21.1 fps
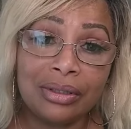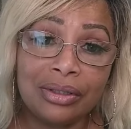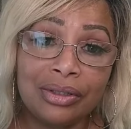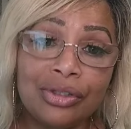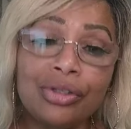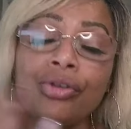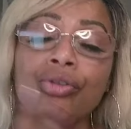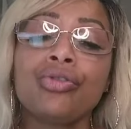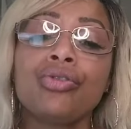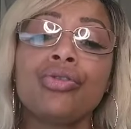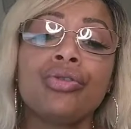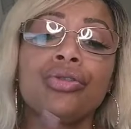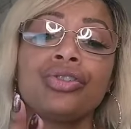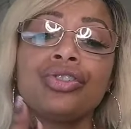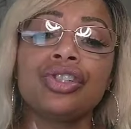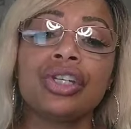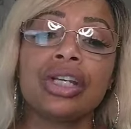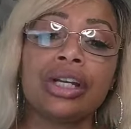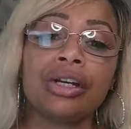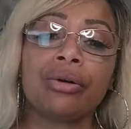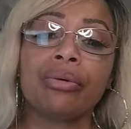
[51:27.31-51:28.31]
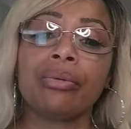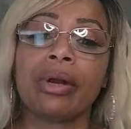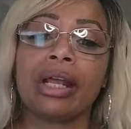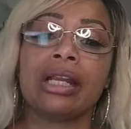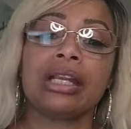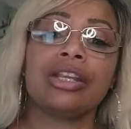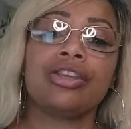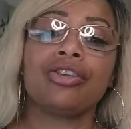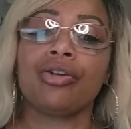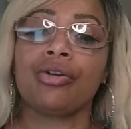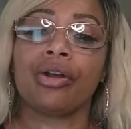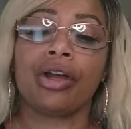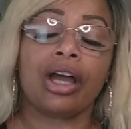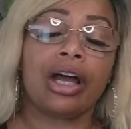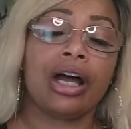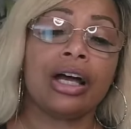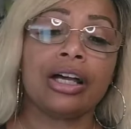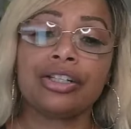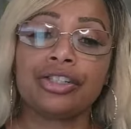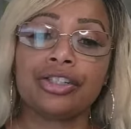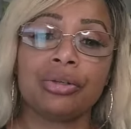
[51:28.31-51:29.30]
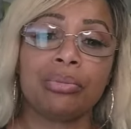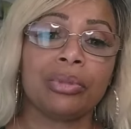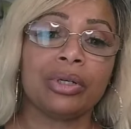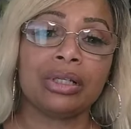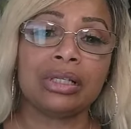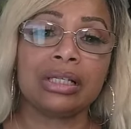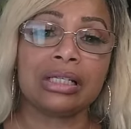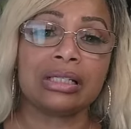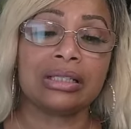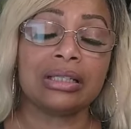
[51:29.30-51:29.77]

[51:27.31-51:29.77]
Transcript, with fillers: So you're generating your customer list.